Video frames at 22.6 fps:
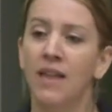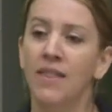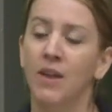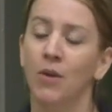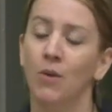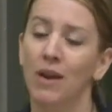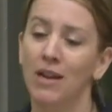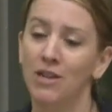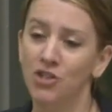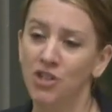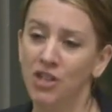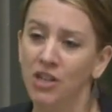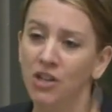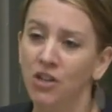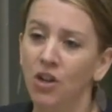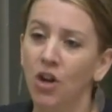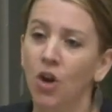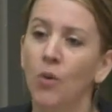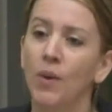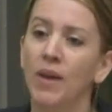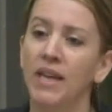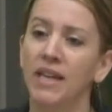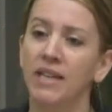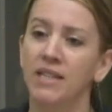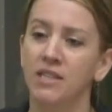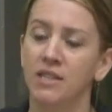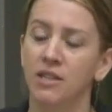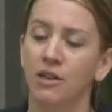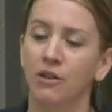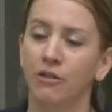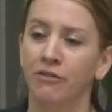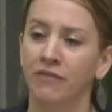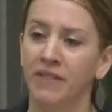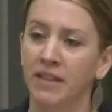They were actually going into
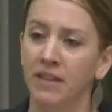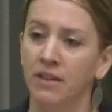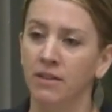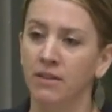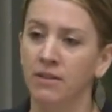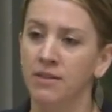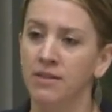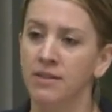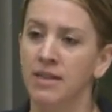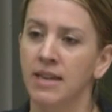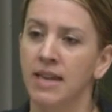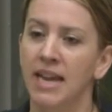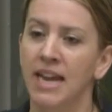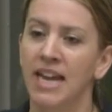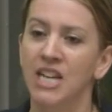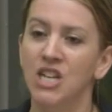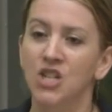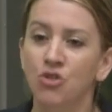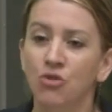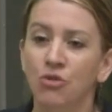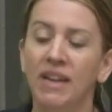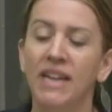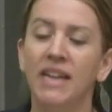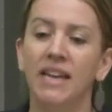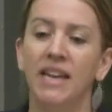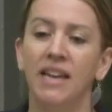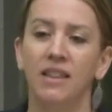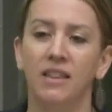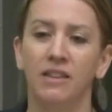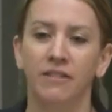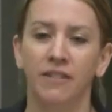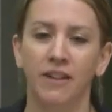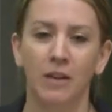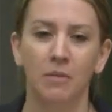their fields and
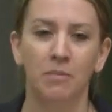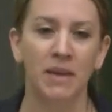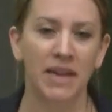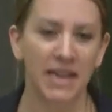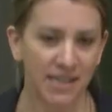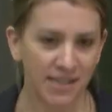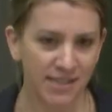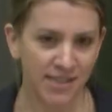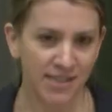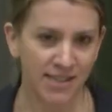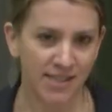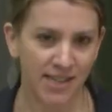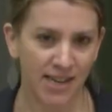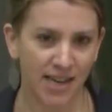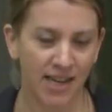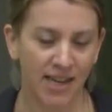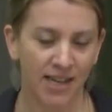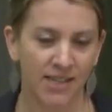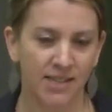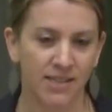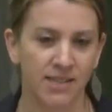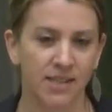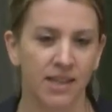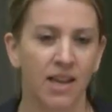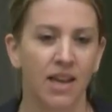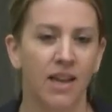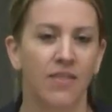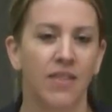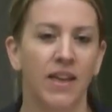drinking the very pesticides